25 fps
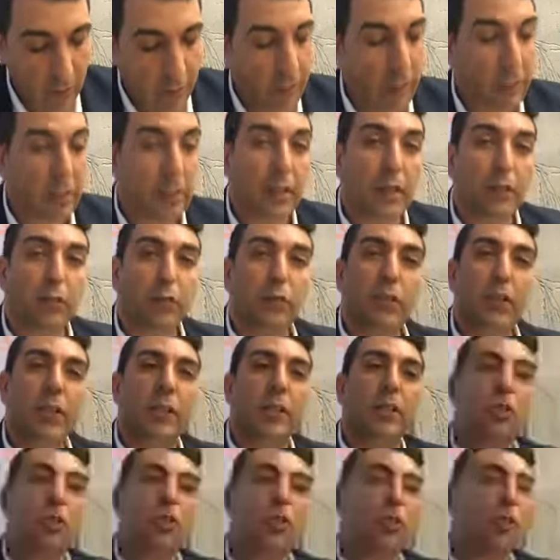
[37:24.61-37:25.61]
in Avodat
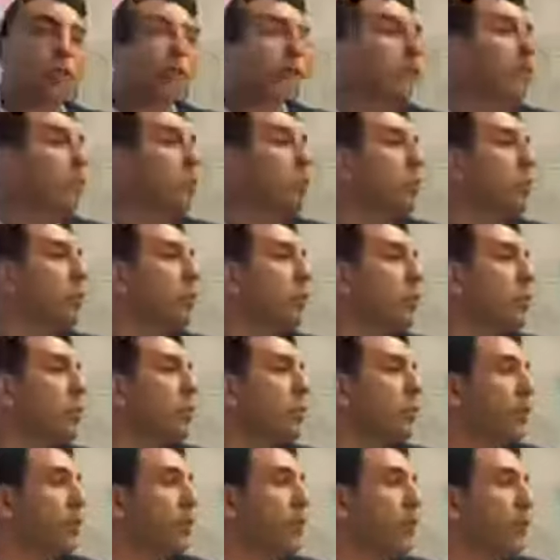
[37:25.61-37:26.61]
Hashem, in the service
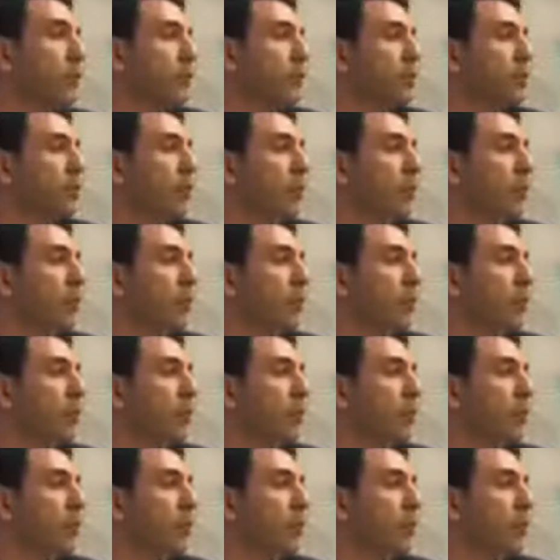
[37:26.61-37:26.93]
of God.